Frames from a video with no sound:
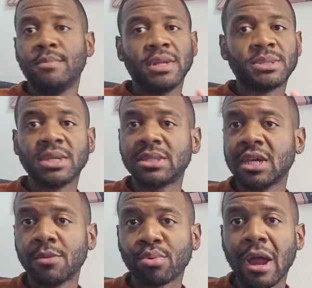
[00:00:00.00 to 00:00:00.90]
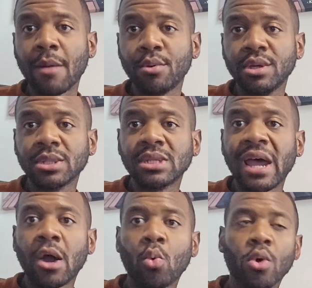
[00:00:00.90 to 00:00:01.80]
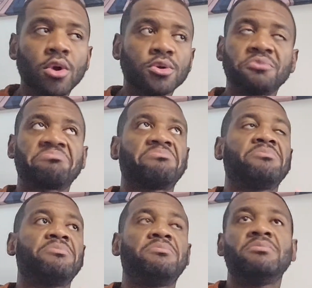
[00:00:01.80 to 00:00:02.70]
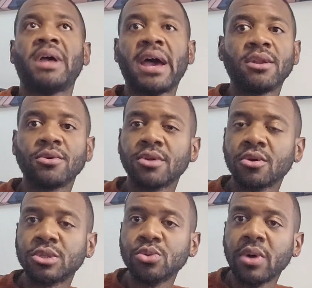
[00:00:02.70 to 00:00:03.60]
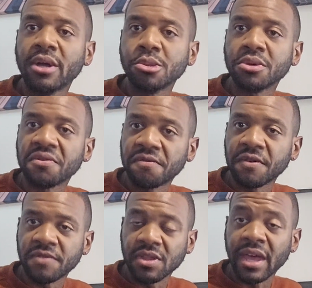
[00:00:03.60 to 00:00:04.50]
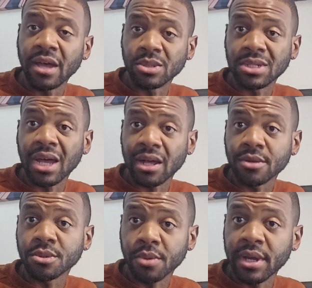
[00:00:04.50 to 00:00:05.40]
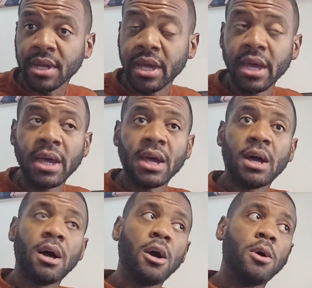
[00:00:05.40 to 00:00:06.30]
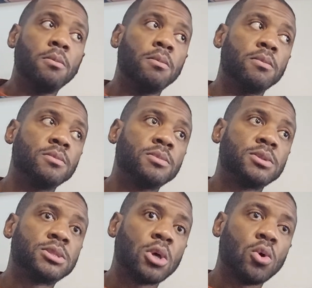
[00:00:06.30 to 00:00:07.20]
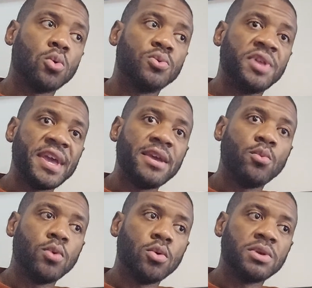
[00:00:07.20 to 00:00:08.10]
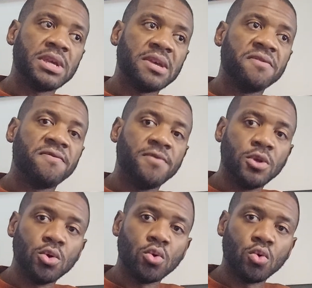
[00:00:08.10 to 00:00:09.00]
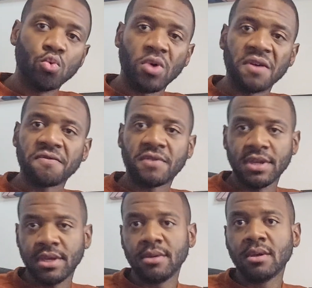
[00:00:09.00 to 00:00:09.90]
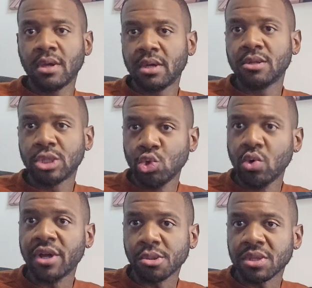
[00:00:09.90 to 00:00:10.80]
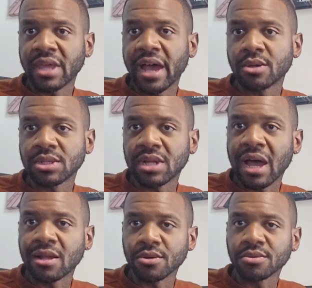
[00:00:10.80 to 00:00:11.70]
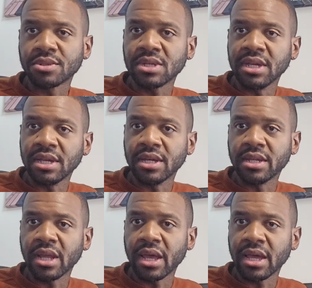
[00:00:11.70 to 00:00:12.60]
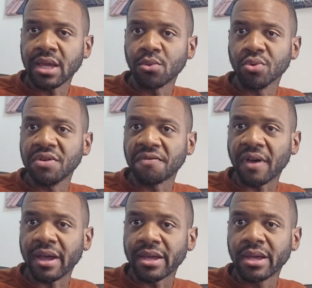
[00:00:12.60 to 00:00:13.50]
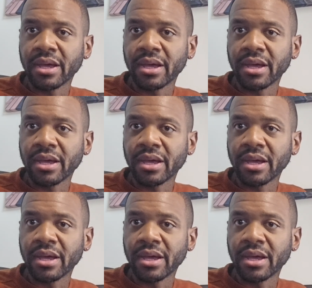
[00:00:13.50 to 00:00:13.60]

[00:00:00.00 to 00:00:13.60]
Let's just say the property is now worth, I don't know, $250,000, right? So they will give you roughly $200,000 in a refi.